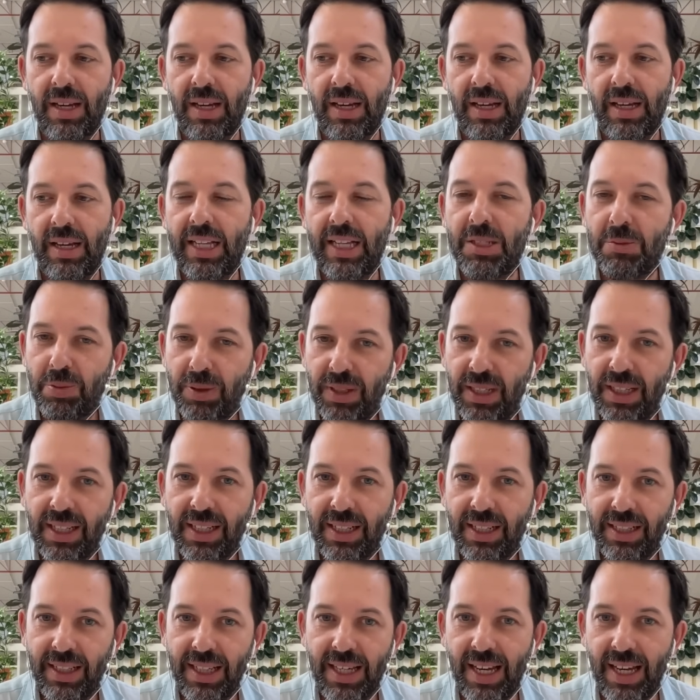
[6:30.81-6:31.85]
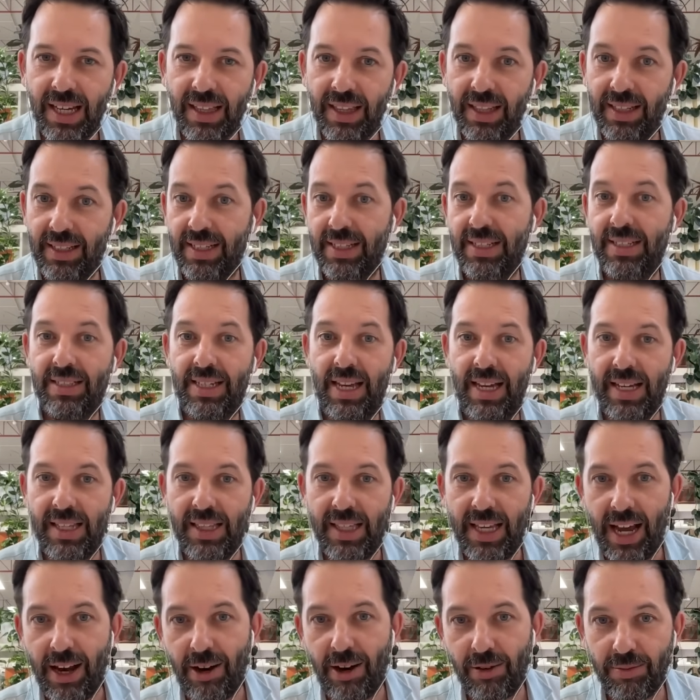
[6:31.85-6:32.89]
it's pretty clear that, just taking
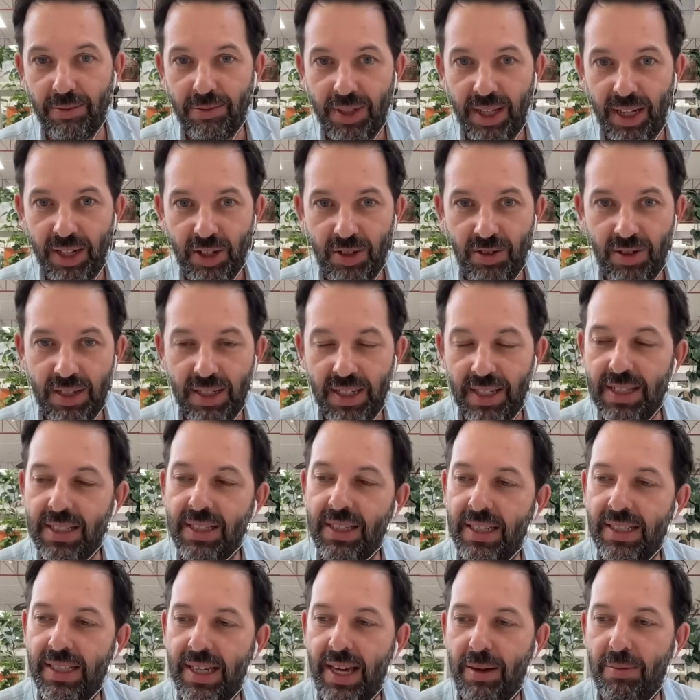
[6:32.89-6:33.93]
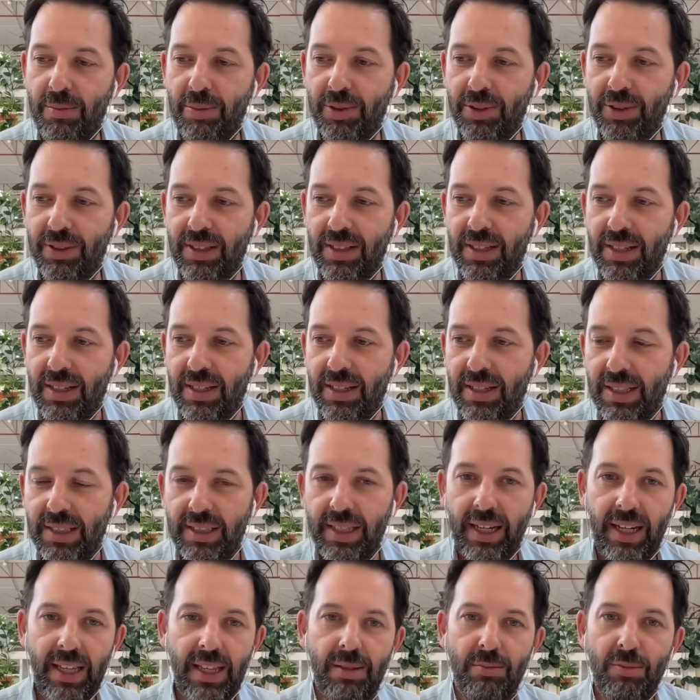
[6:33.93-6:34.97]
the Arab countries as an example,
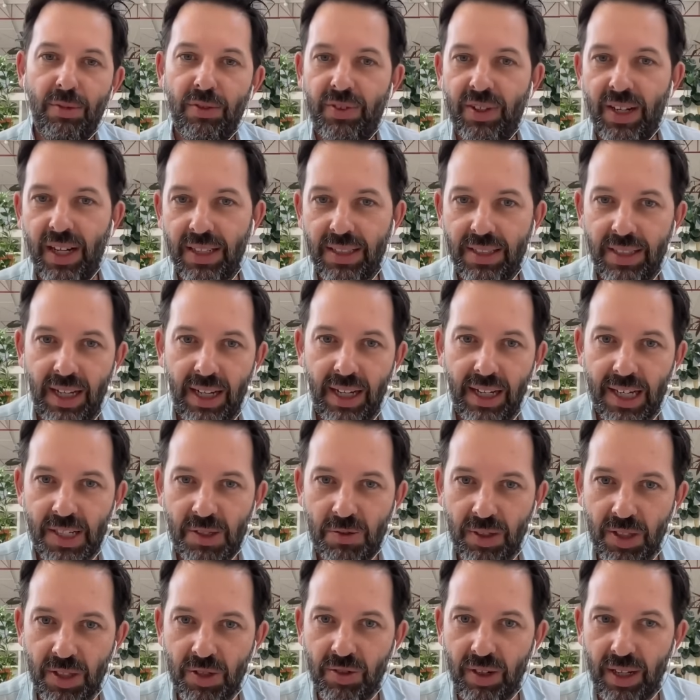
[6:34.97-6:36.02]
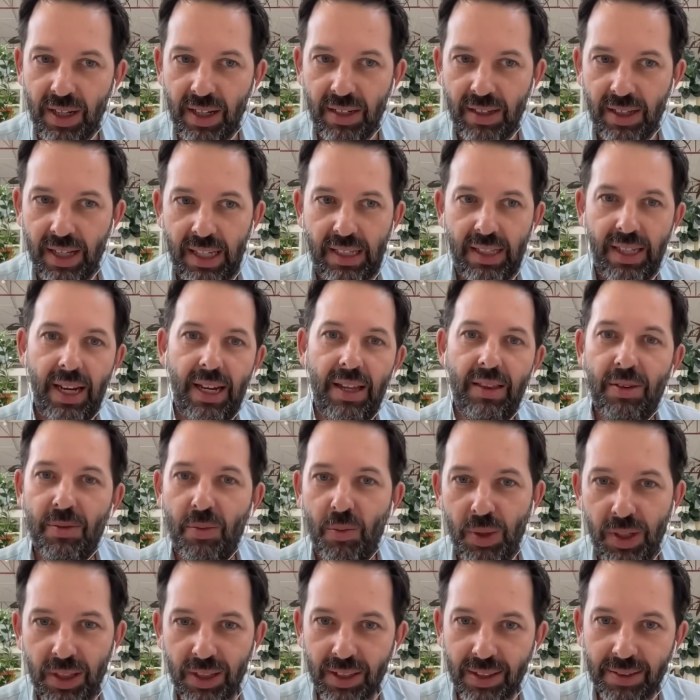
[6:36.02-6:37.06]
none of them have cut ties with Israel and none of them
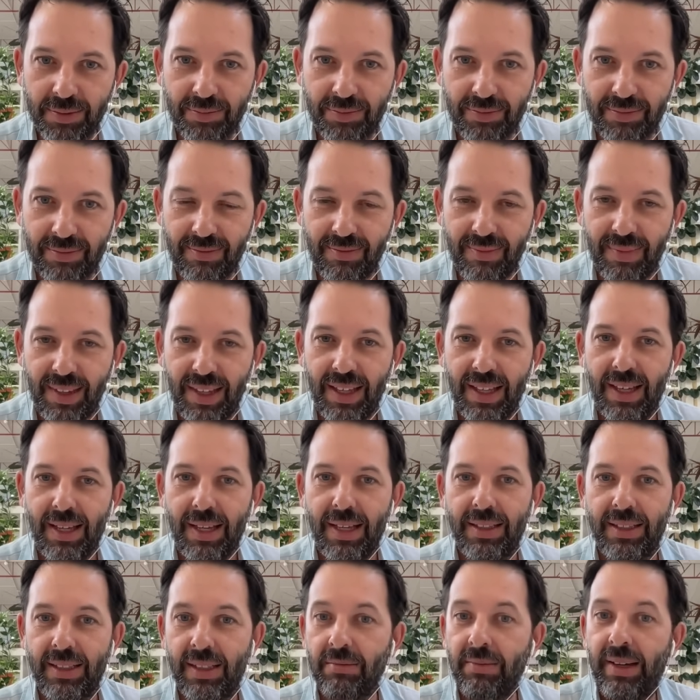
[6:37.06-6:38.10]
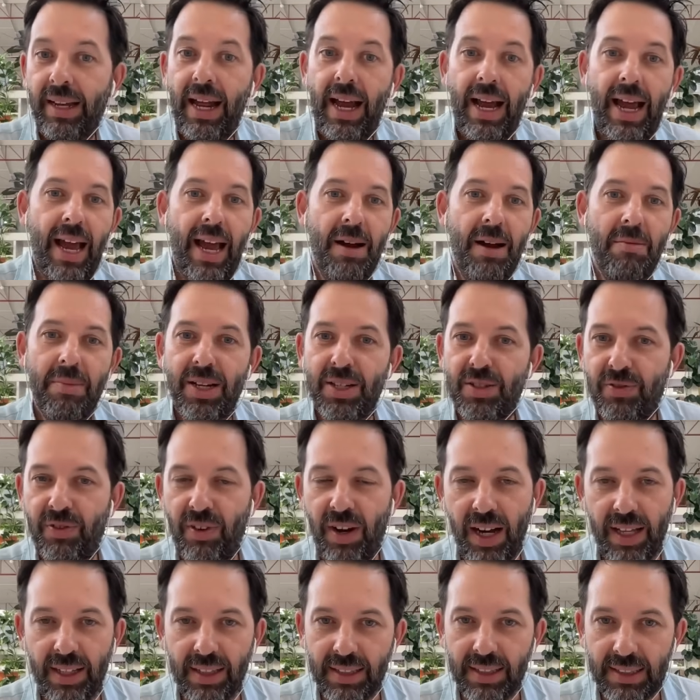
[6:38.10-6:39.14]
will. No matter how much
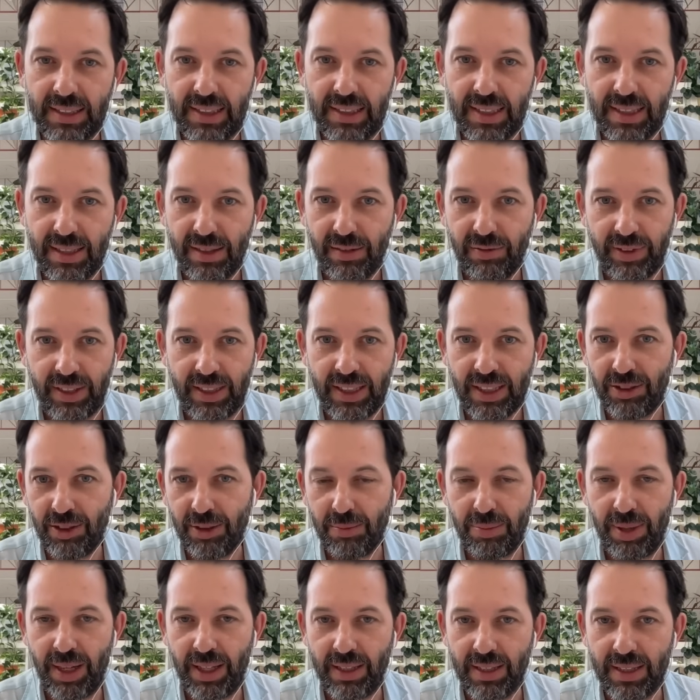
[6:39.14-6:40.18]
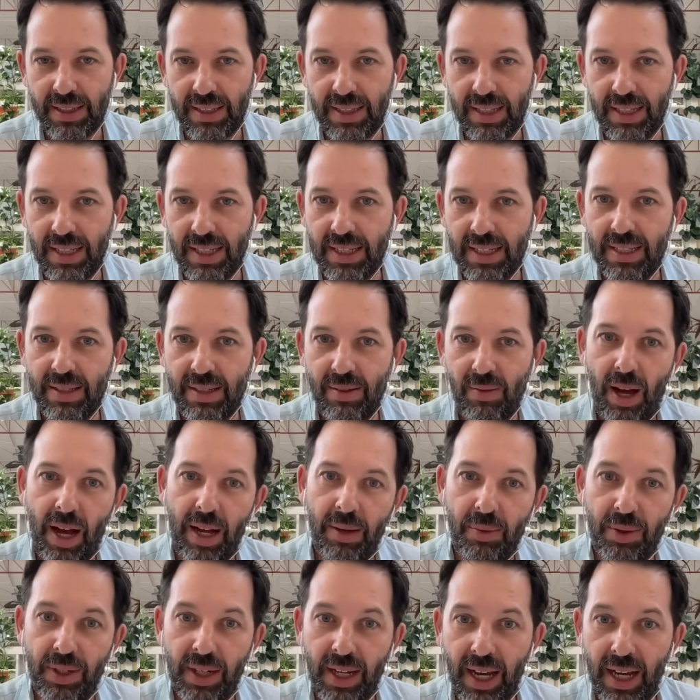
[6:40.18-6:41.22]
violence is inflicted on Palestinians,
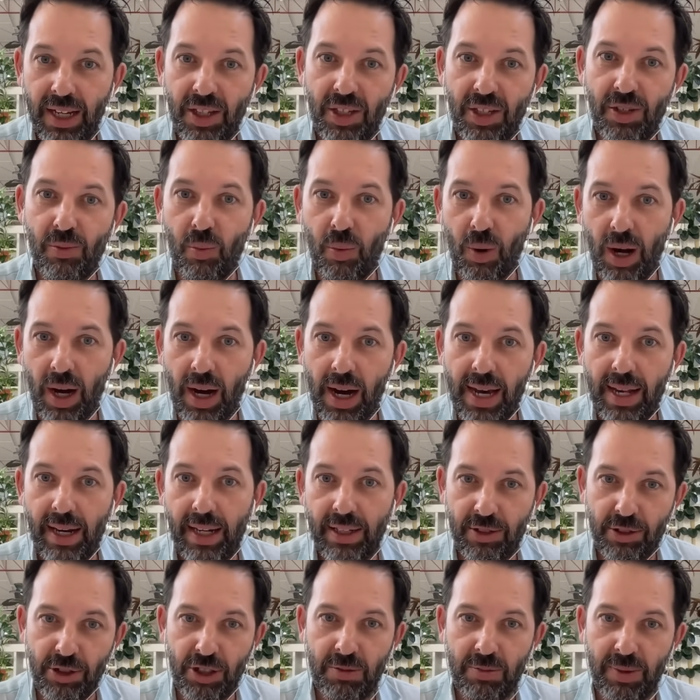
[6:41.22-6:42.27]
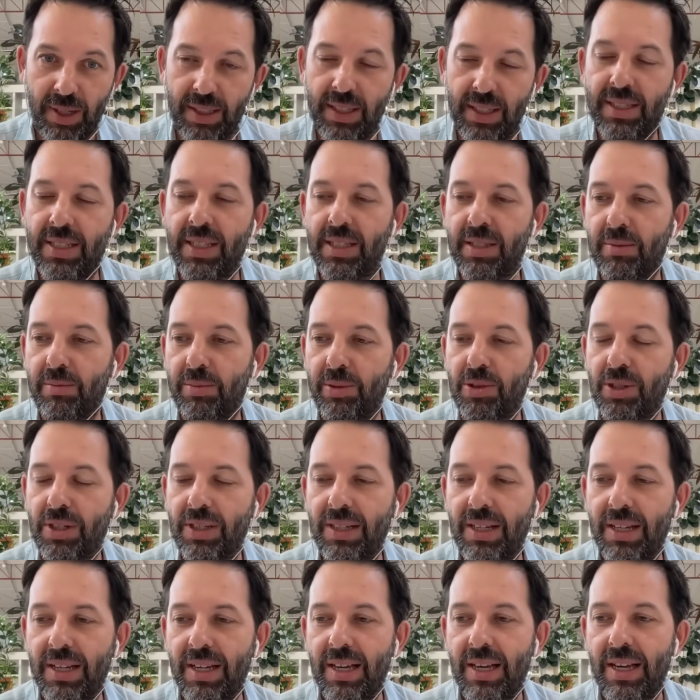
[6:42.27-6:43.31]
I would argue why, and I talk about this in the
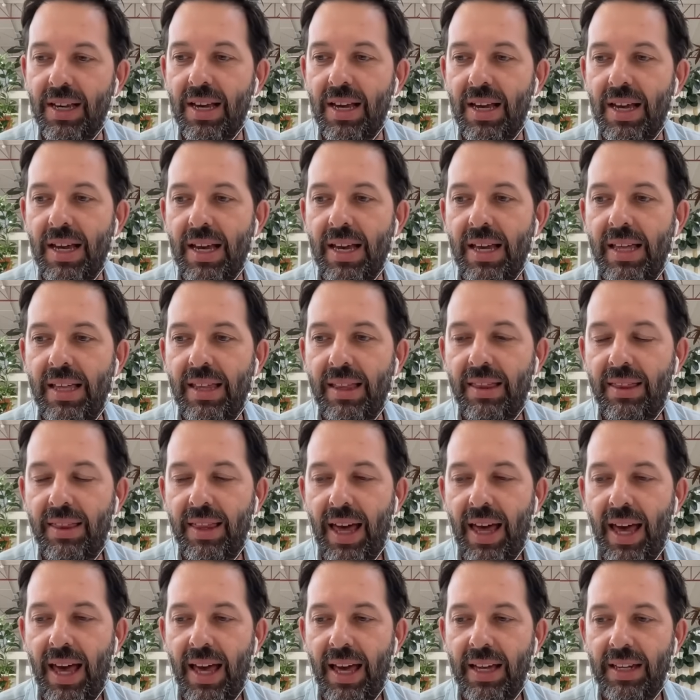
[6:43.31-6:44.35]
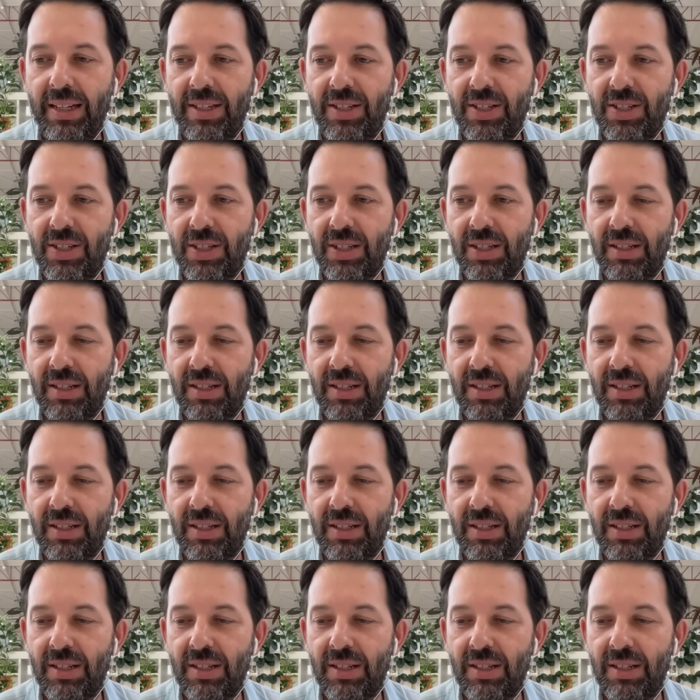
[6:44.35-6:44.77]
book, that